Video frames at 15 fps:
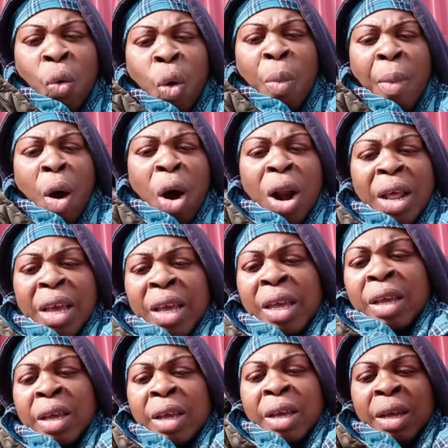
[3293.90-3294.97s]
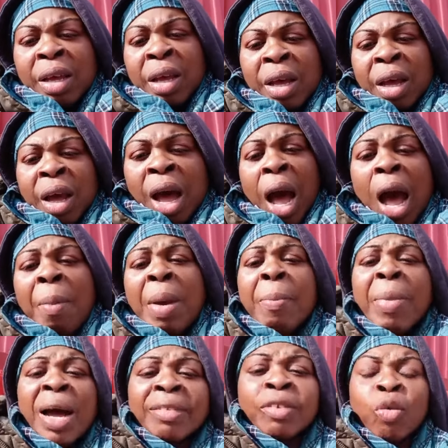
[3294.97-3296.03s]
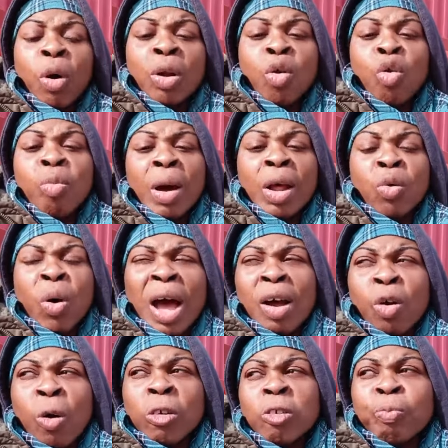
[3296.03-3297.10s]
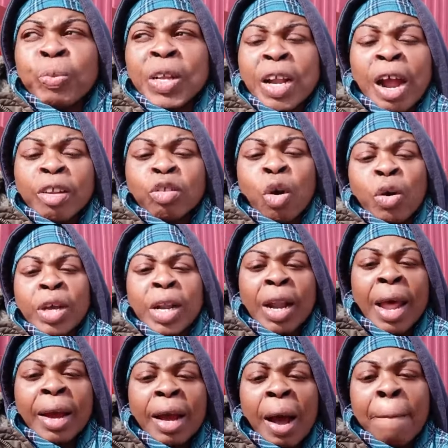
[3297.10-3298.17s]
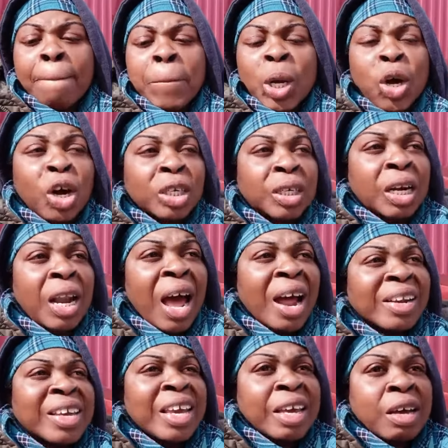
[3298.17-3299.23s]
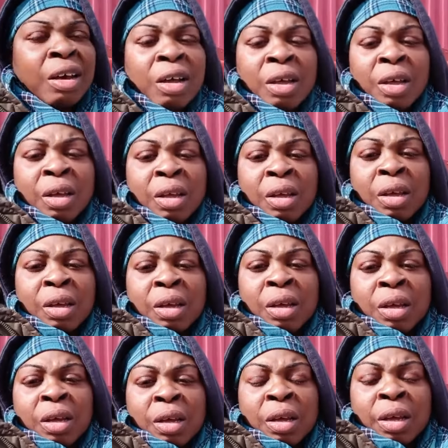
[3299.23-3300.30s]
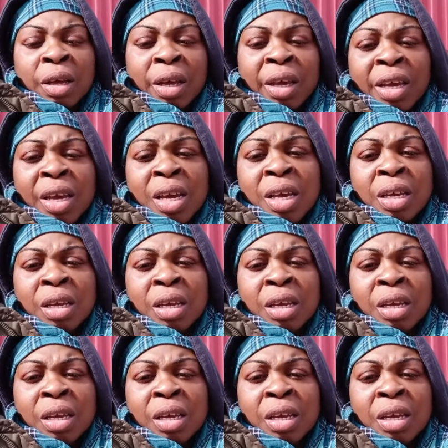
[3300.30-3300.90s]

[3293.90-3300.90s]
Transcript: Molly. I'm a batty old woman who wants to spin her tongue in her like a blood clot gig. Eh?